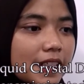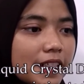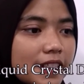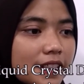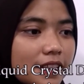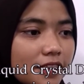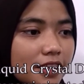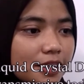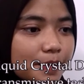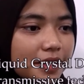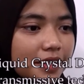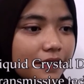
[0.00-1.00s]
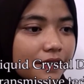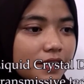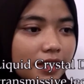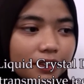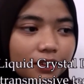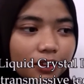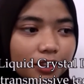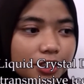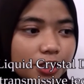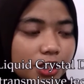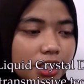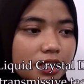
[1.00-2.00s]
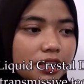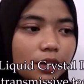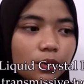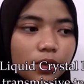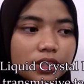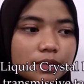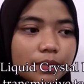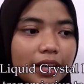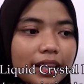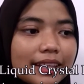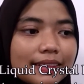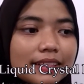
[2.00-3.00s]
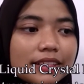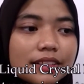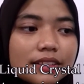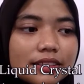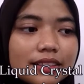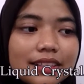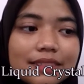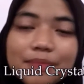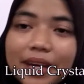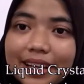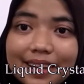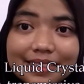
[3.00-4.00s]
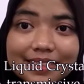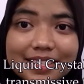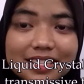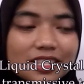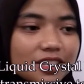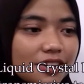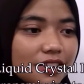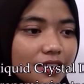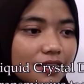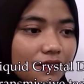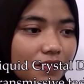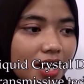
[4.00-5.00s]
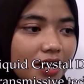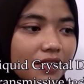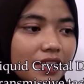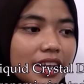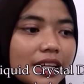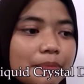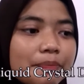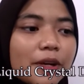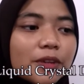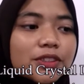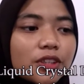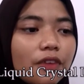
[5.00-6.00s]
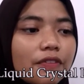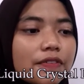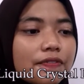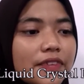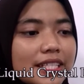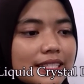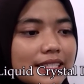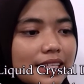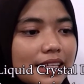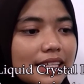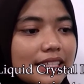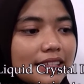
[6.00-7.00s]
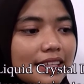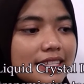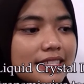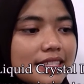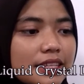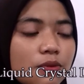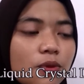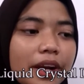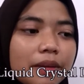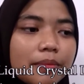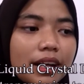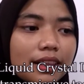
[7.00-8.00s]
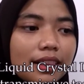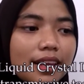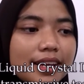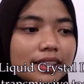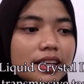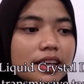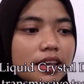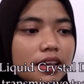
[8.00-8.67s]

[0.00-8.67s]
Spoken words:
It is a transmittive technology that works by letting varying amounts of a fixed intensity white backlight